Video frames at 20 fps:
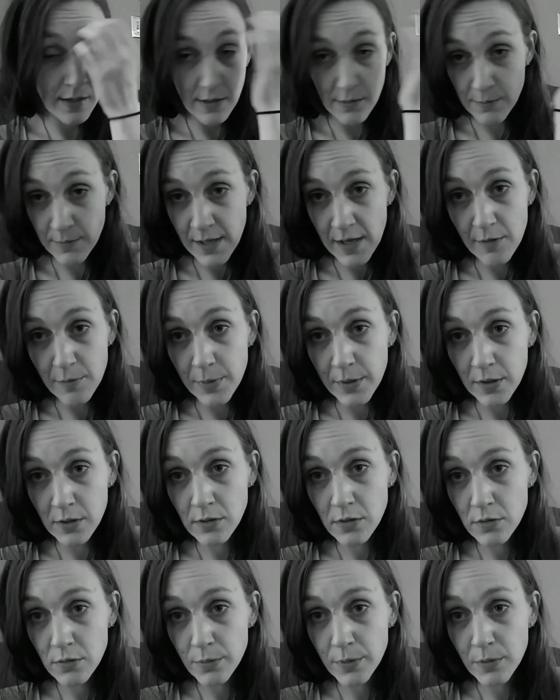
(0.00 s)
It may have been a
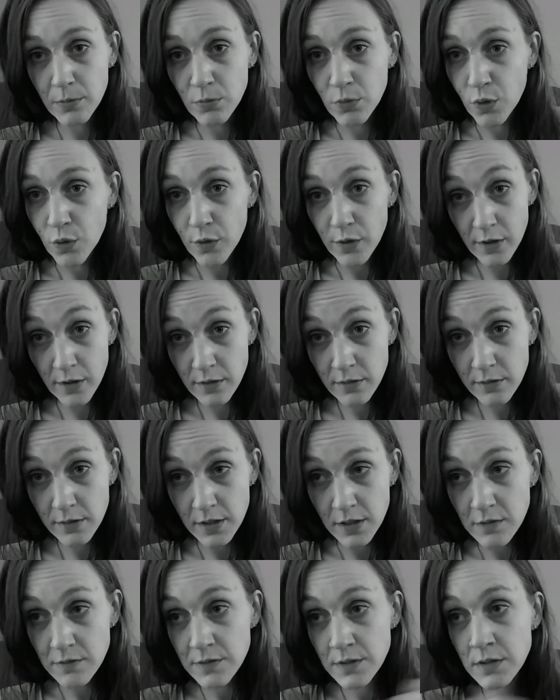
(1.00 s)
little bit more,
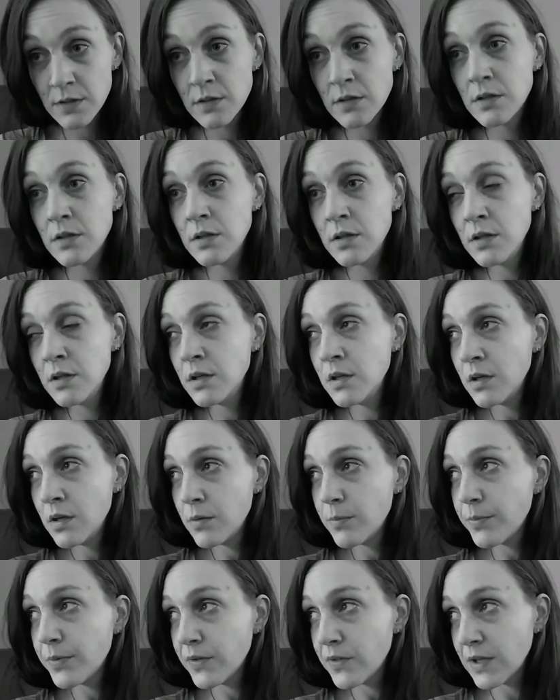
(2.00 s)
even.
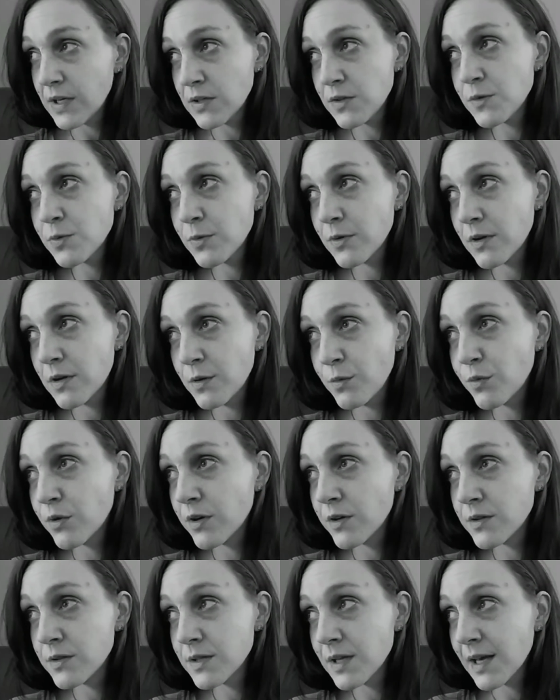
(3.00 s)
But that's what it
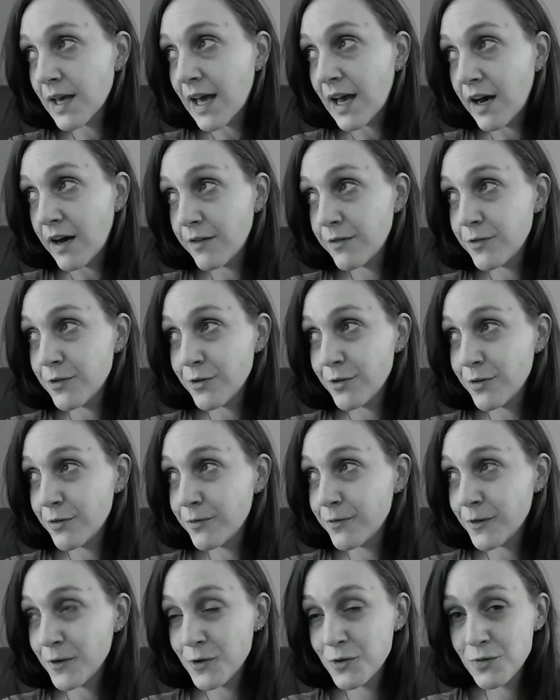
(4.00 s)
was, after the
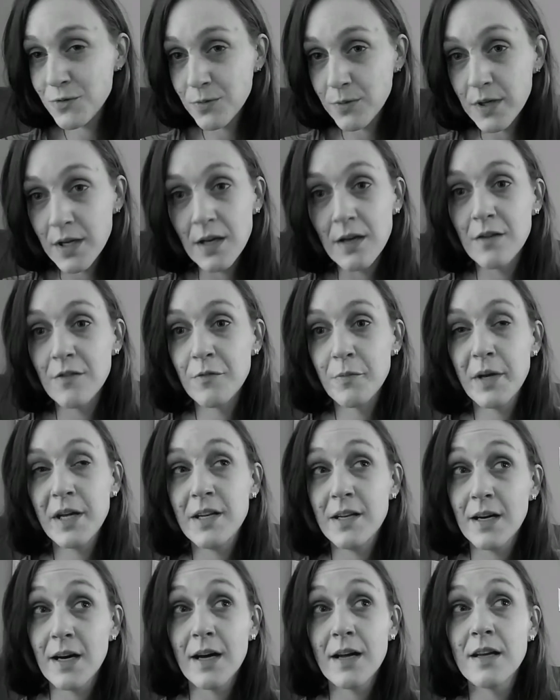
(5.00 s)
first week of my
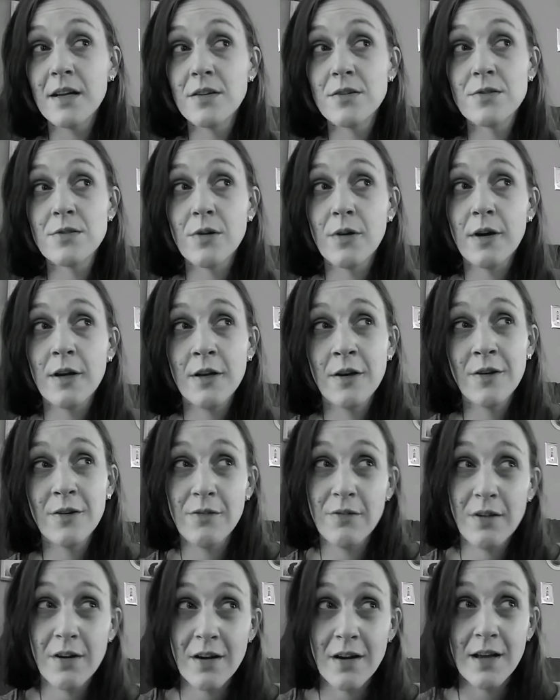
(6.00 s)
diet, so I
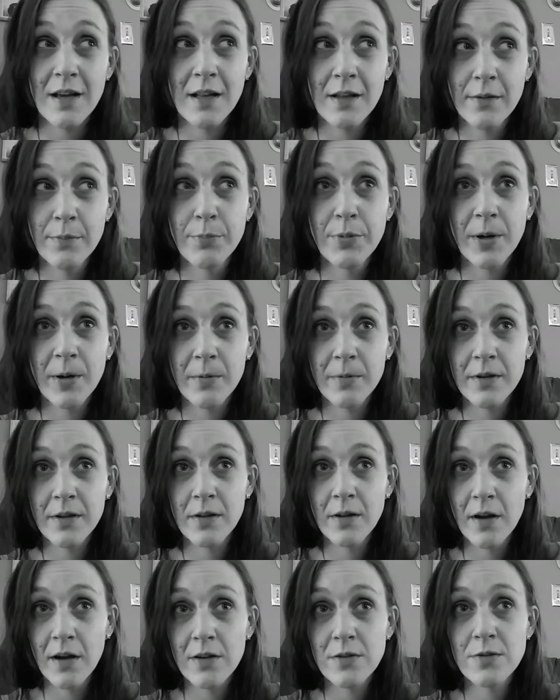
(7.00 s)
know that I had probably
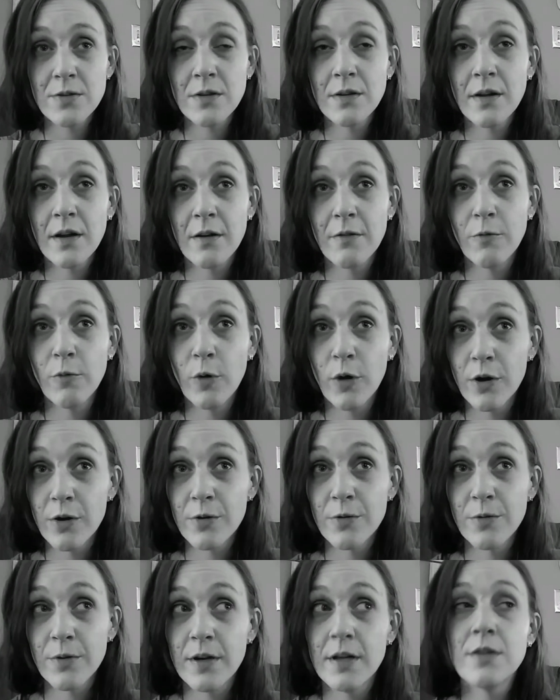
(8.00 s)
lost a lot of
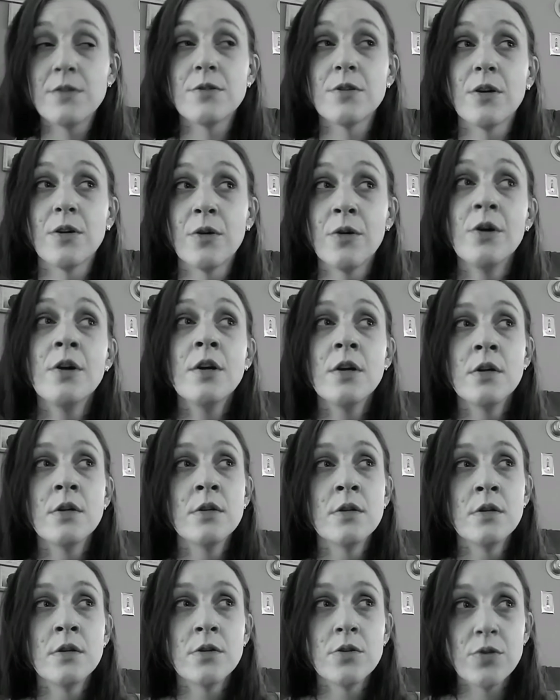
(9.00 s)
water weight, so
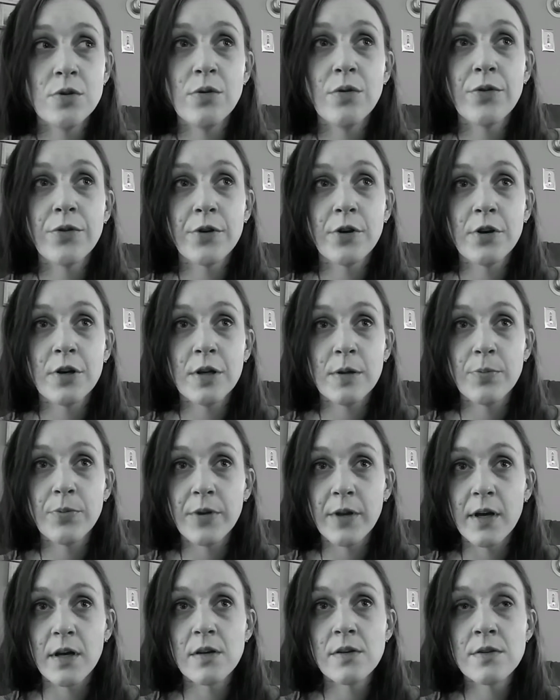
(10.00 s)
230
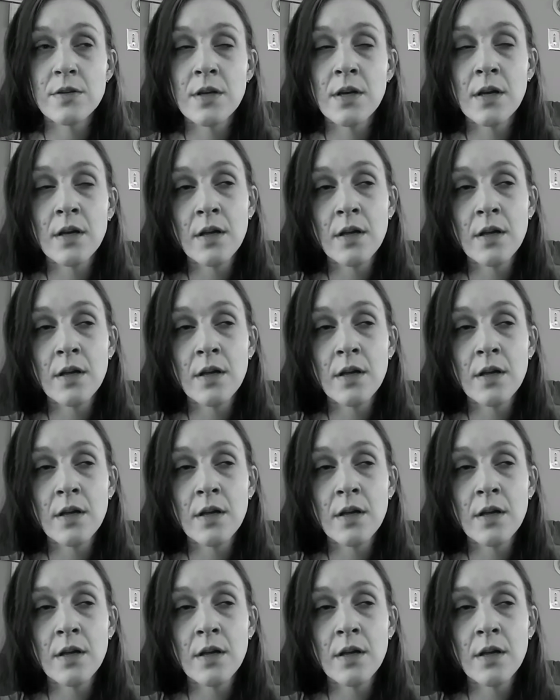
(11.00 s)
plus.